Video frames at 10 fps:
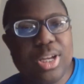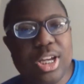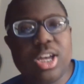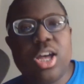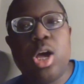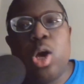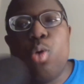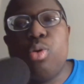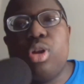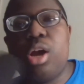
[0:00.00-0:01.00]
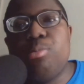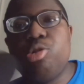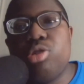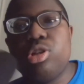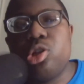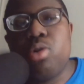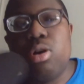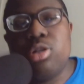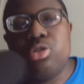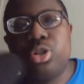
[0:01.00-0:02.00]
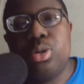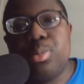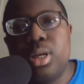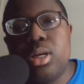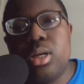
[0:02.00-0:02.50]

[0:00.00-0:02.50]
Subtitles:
pick what I'm going to do on YouTube.